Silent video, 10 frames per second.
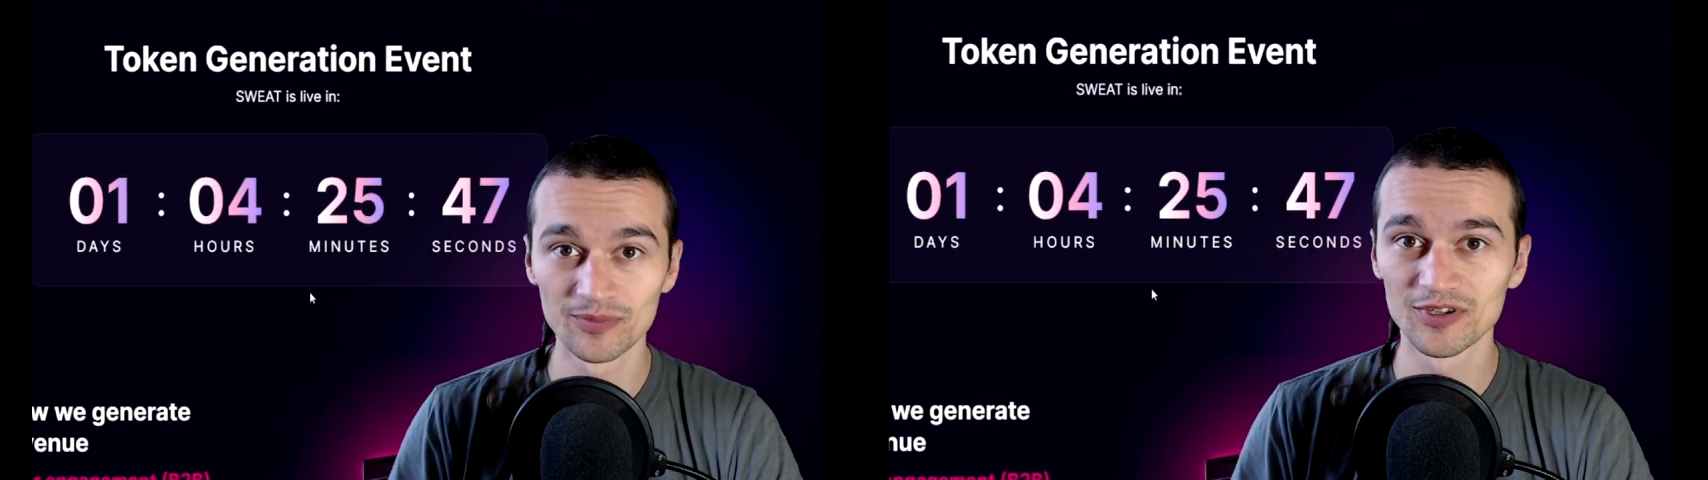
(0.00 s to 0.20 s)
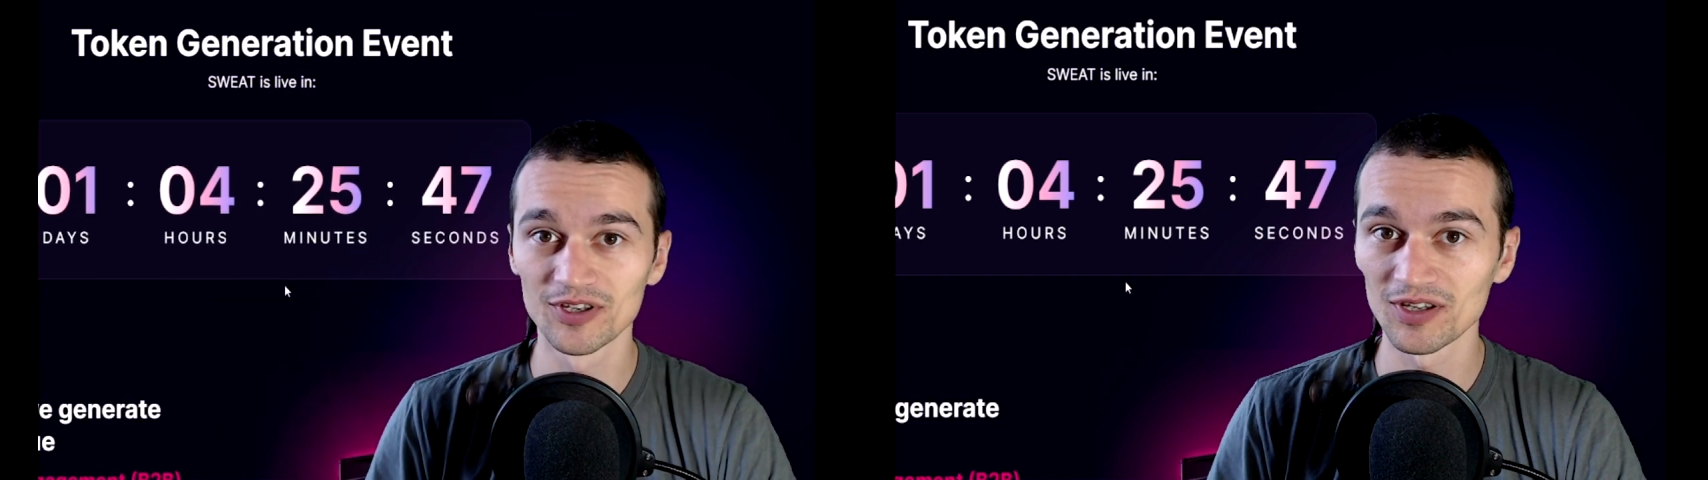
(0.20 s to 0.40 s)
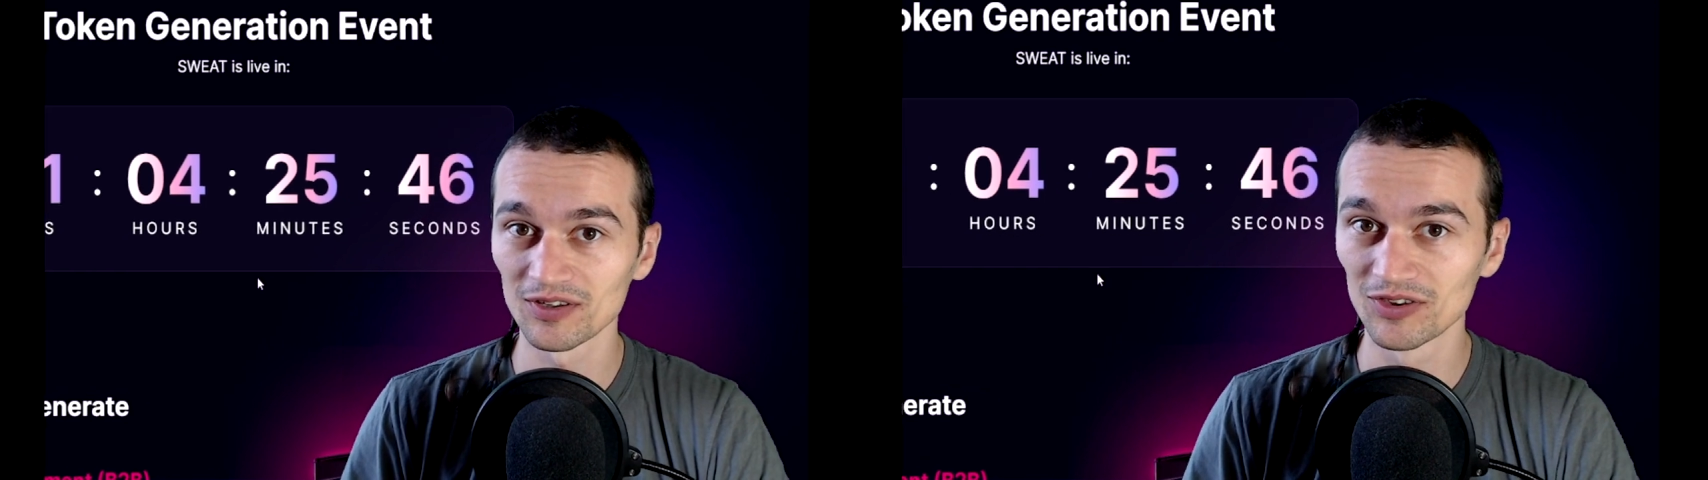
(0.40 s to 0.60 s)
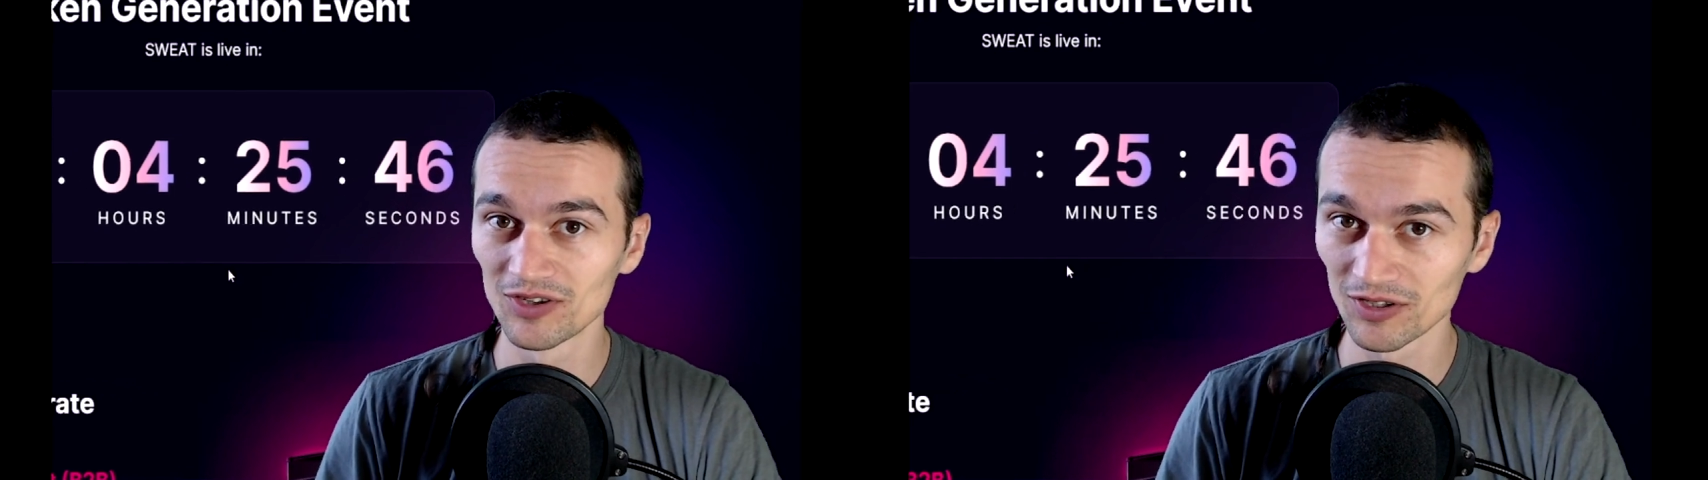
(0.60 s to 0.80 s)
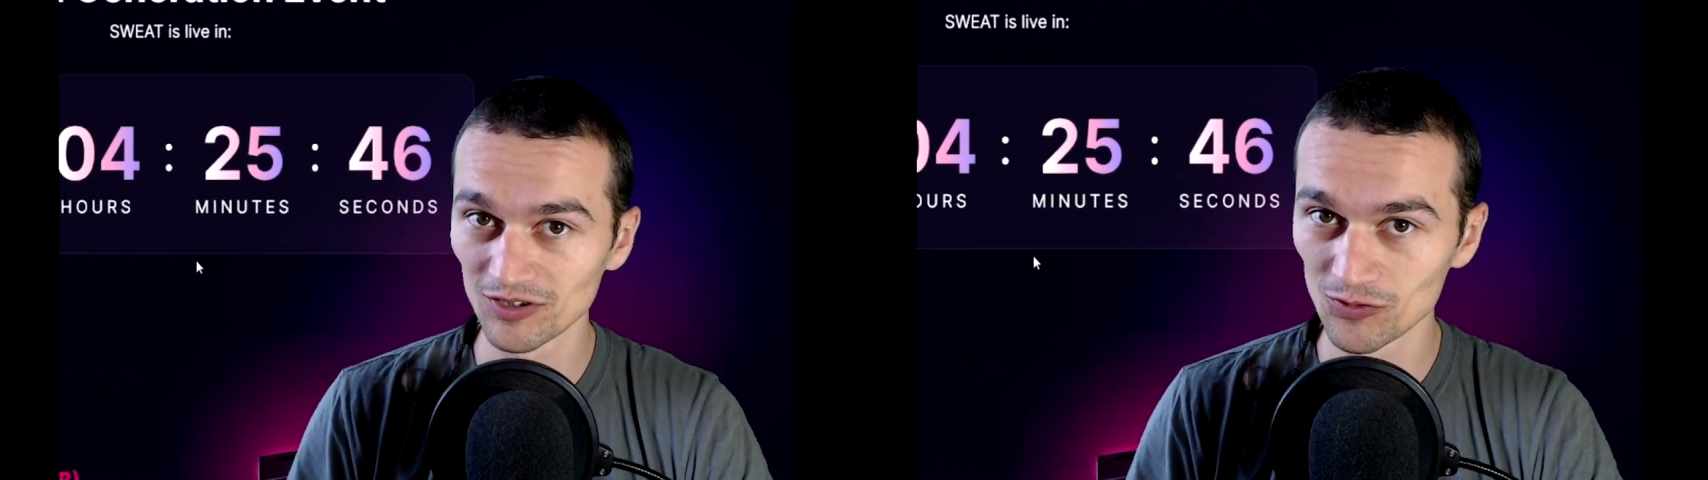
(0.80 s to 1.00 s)
turning
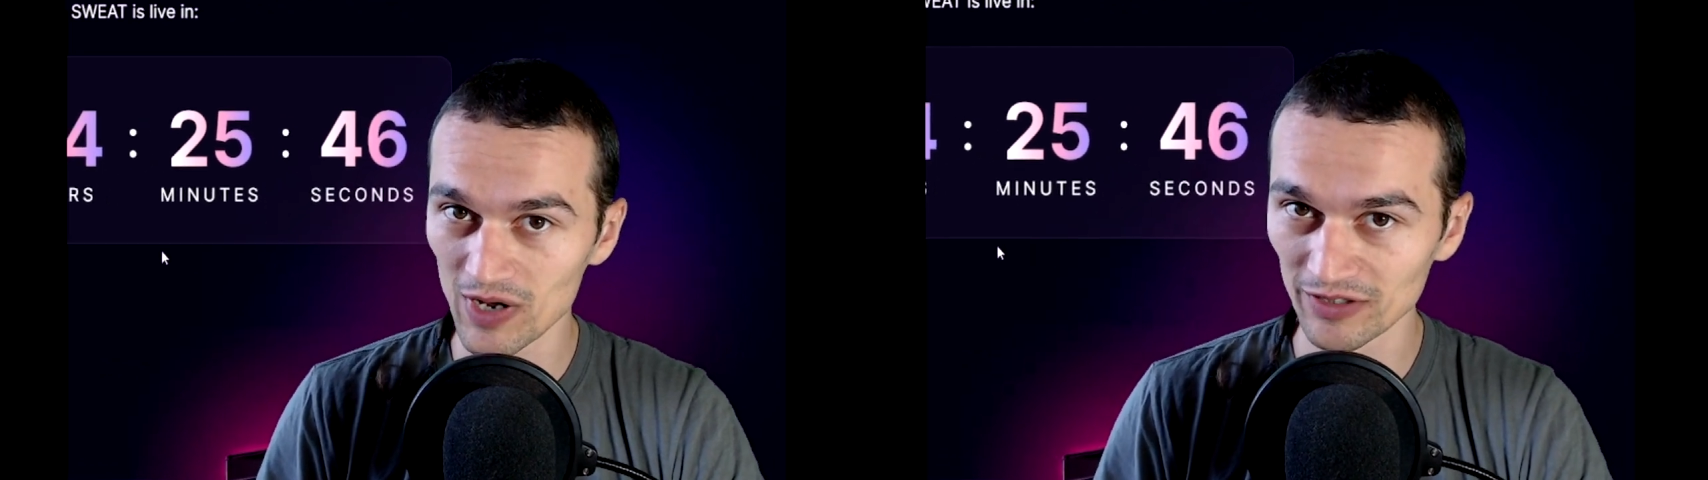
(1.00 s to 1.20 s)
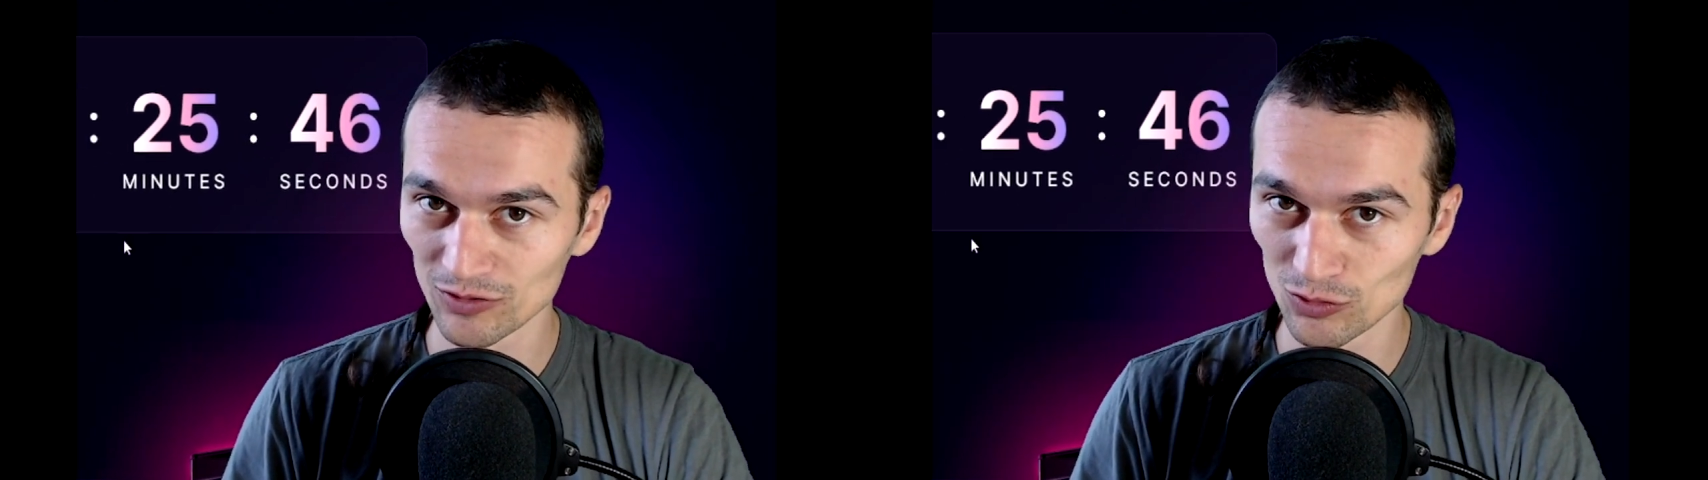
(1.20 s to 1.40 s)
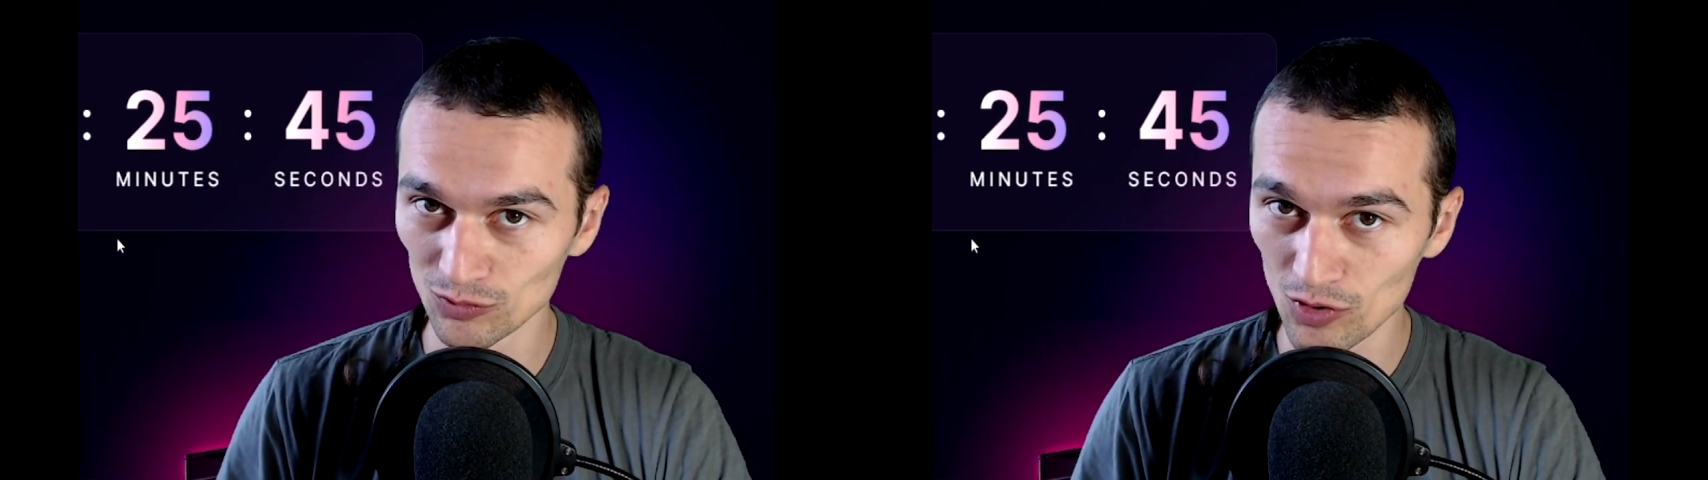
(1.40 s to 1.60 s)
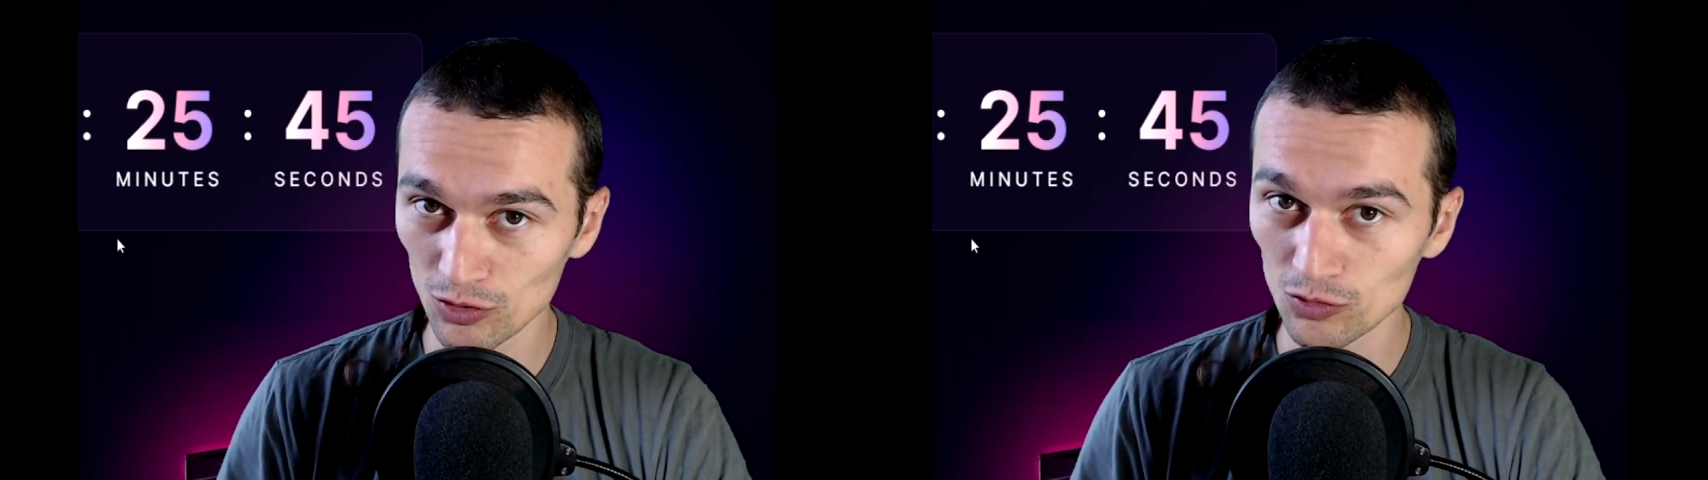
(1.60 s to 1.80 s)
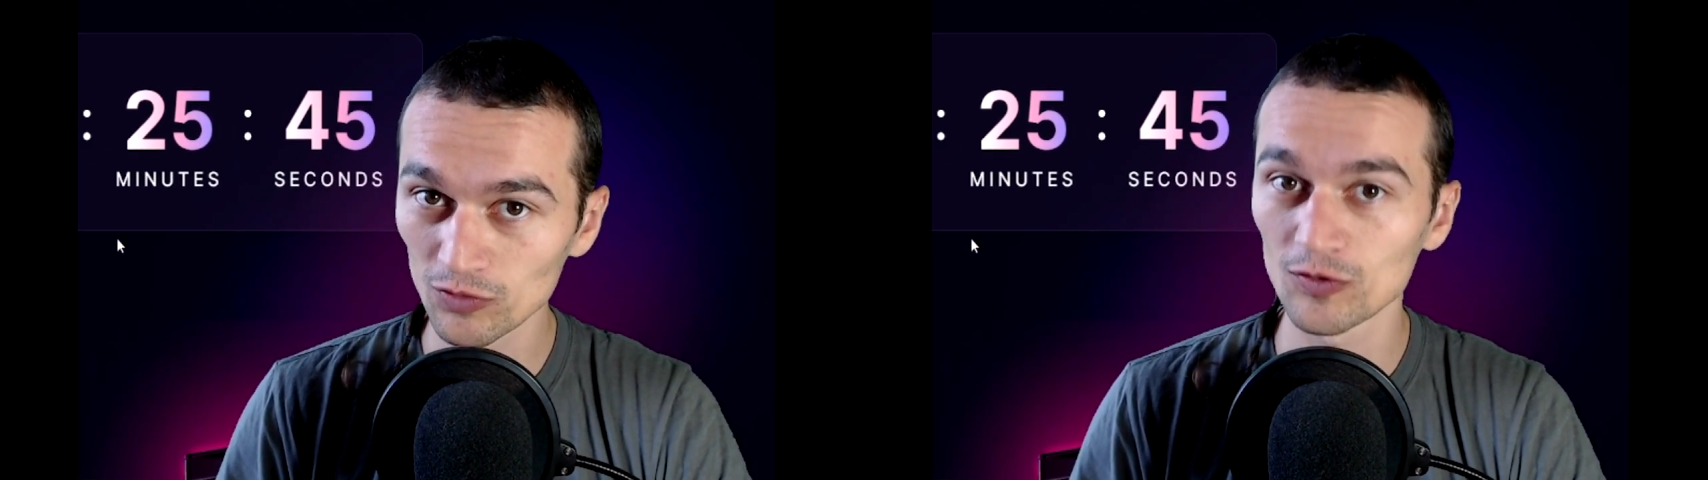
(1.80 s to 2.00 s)
31
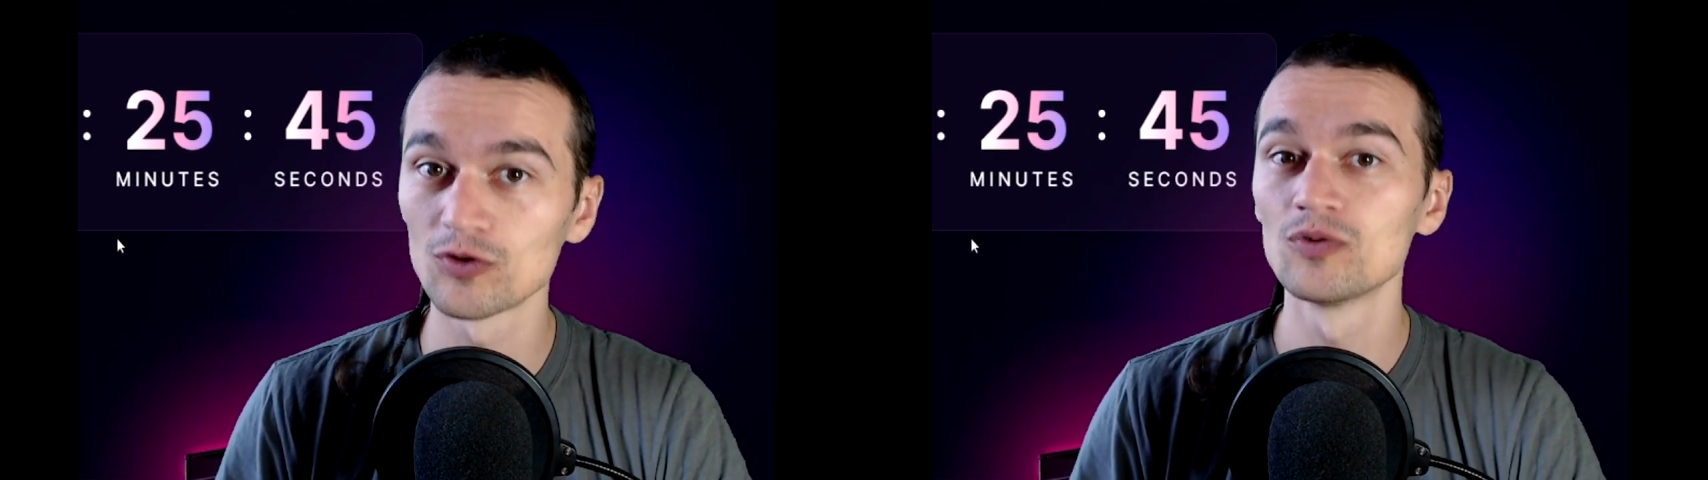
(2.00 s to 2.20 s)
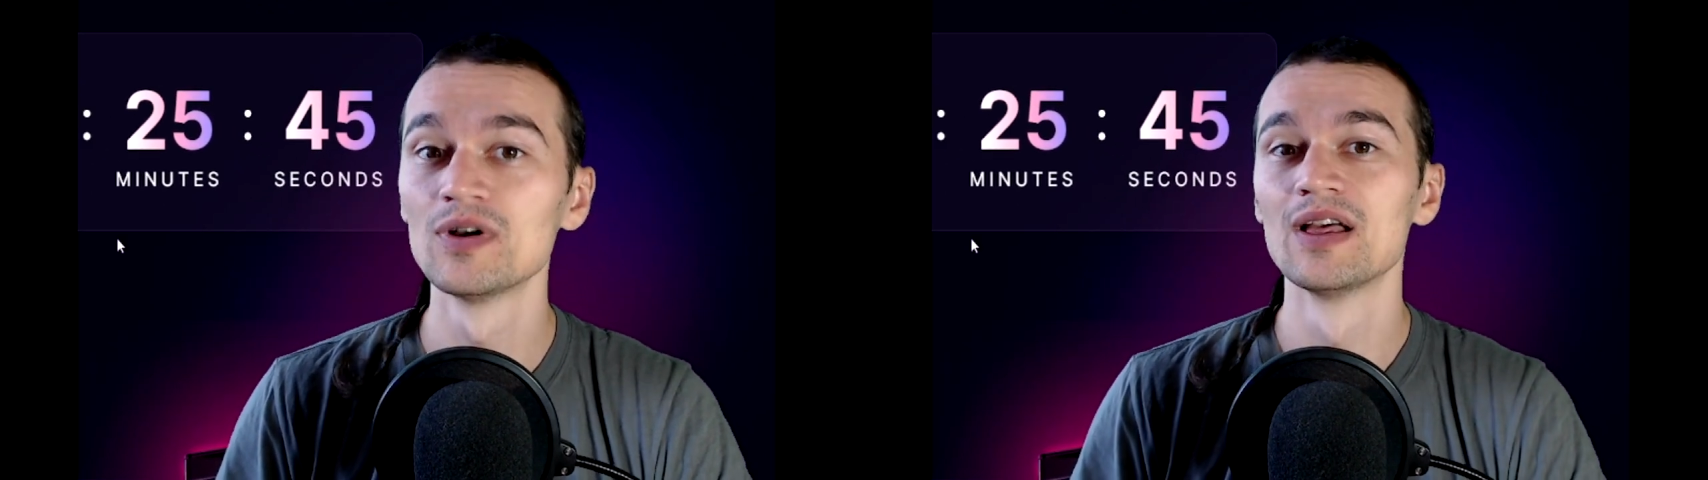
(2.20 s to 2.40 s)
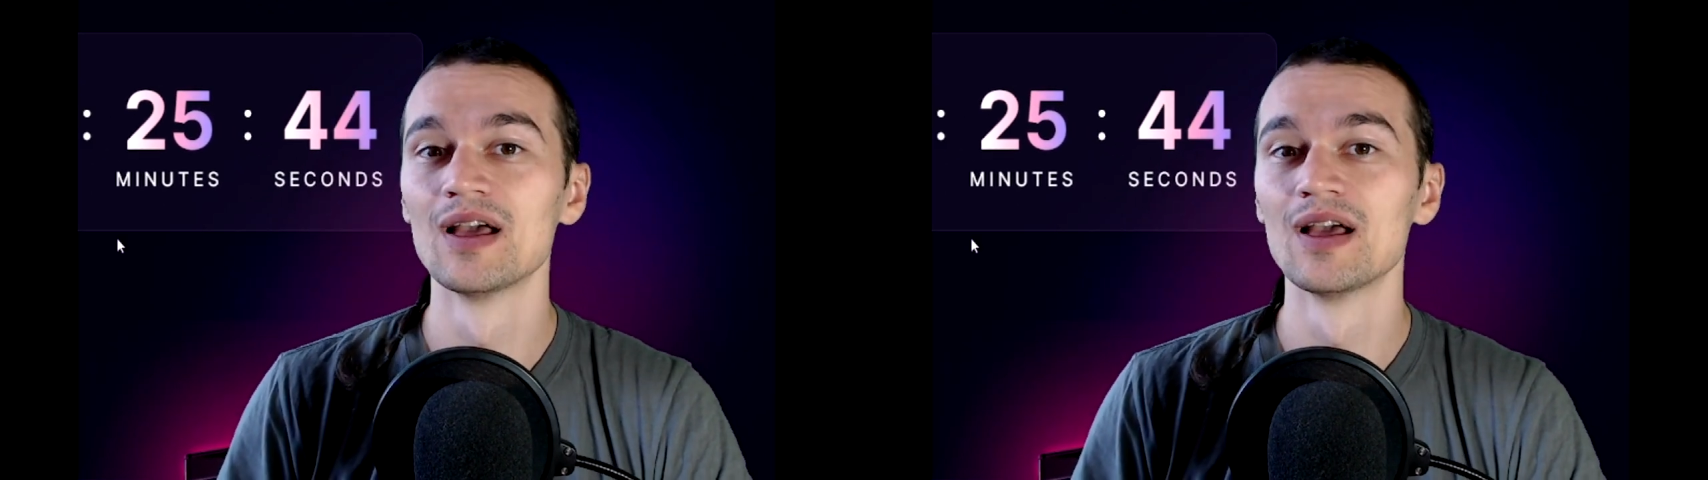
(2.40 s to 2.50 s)
tomorrow, so